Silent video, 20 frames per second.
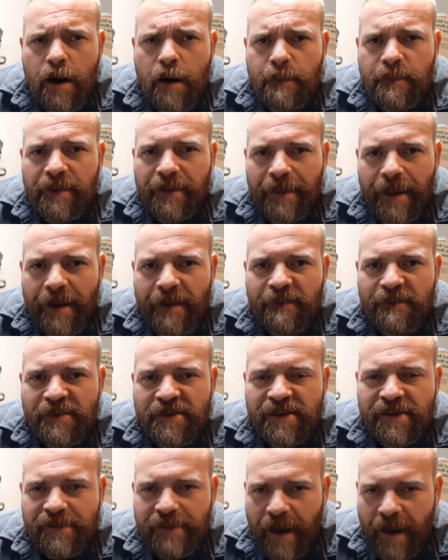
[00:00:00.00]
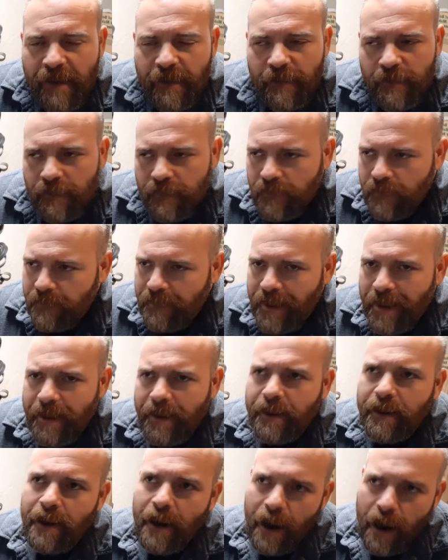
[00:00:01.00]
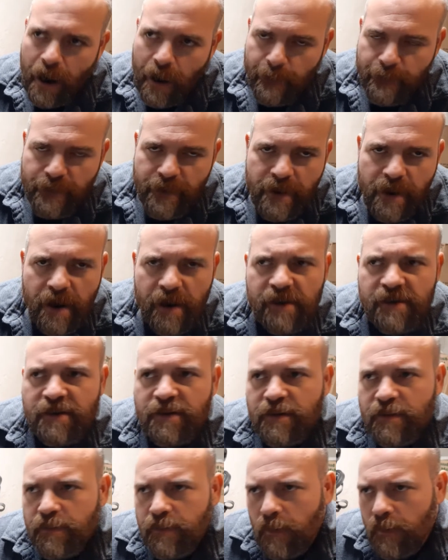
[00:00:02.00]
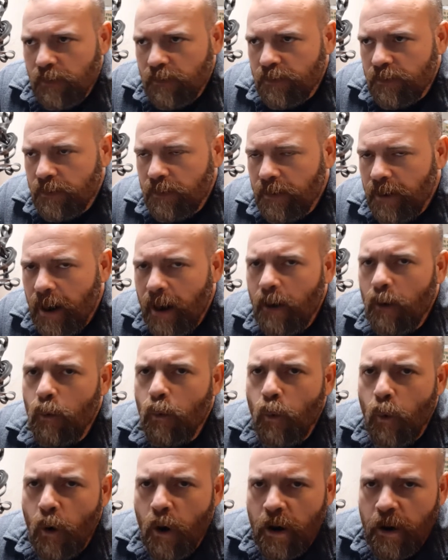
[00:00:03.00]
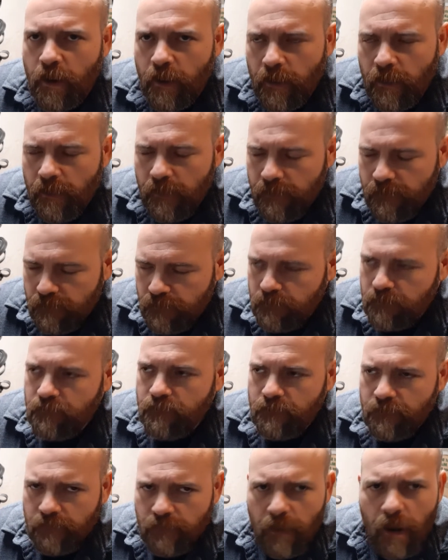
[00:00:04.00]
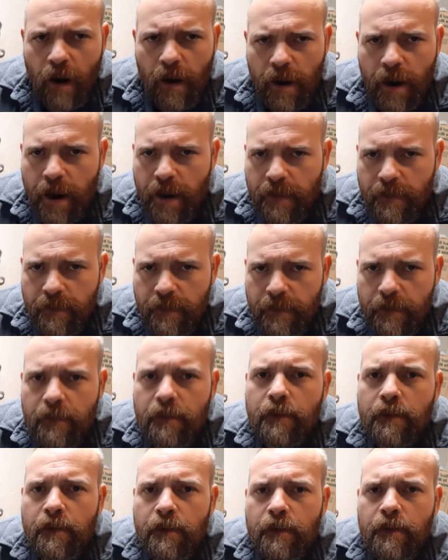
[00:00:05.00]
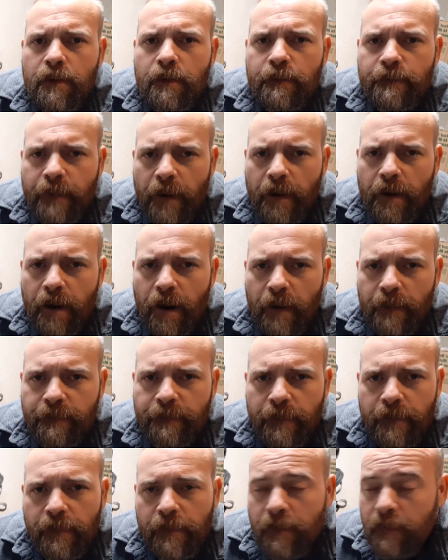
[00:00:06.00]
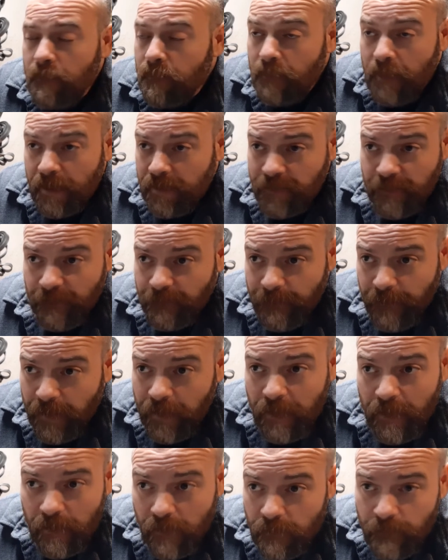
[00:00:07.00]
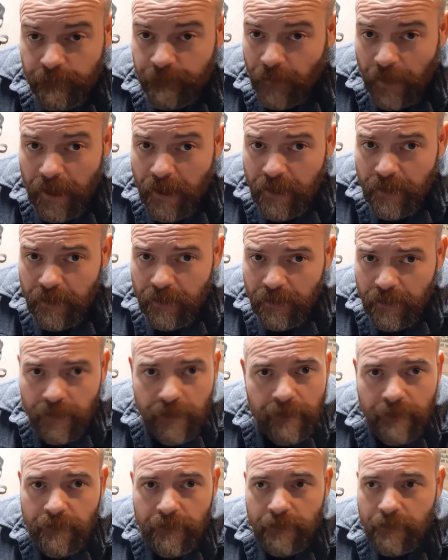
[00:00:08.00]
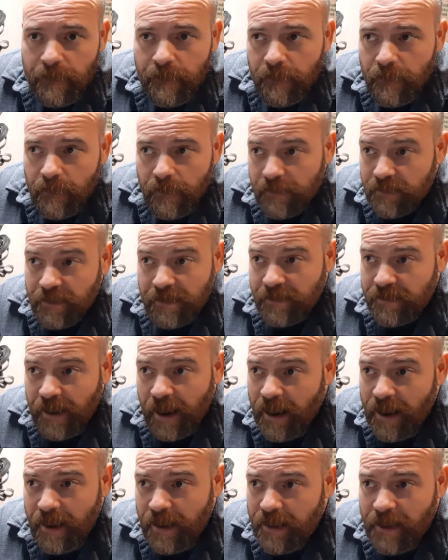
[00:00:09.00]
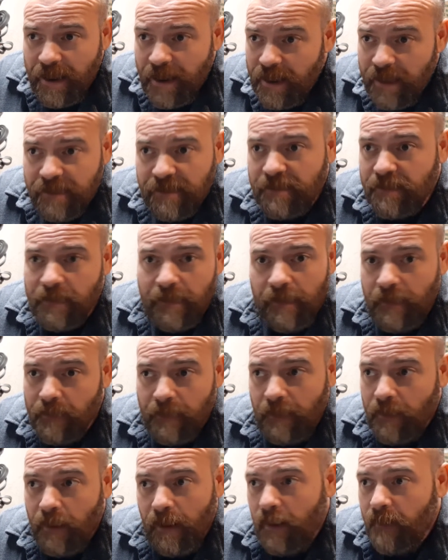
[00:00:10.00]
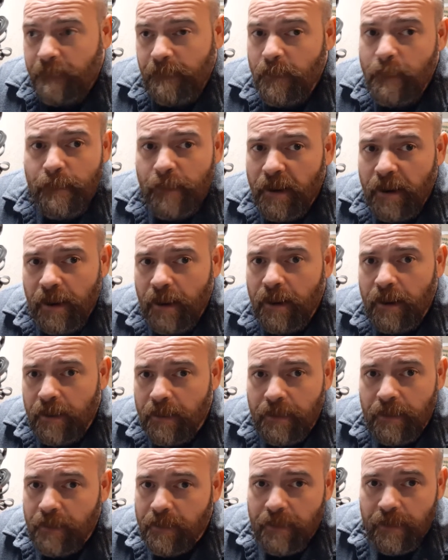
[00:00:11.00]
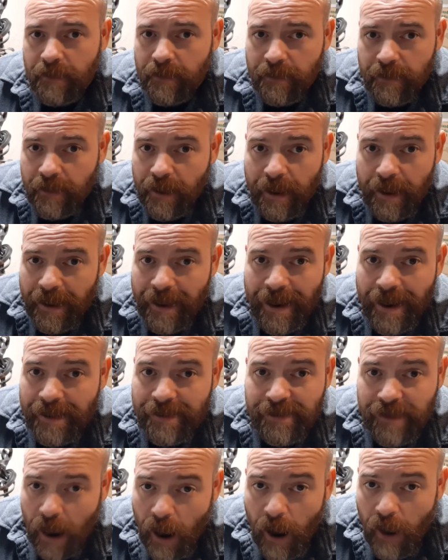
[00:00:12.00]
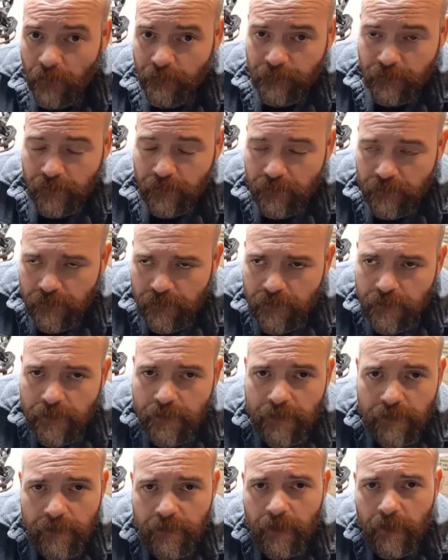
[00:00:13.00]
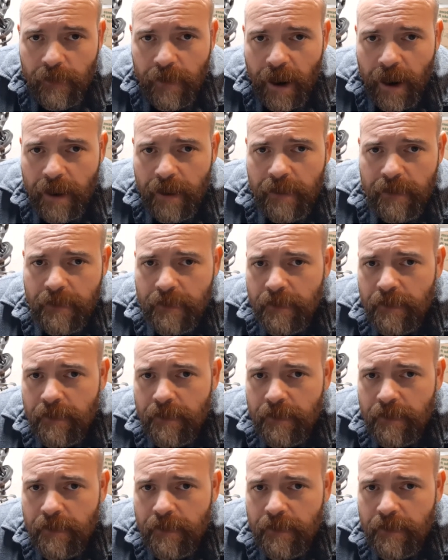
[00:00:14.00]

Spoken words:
lifestyle, you're not a cop, you're not a soldier, you're not a warrior. Alright, fair enough. That's fucking fine. Society needs everybody that it has to offer. Okay?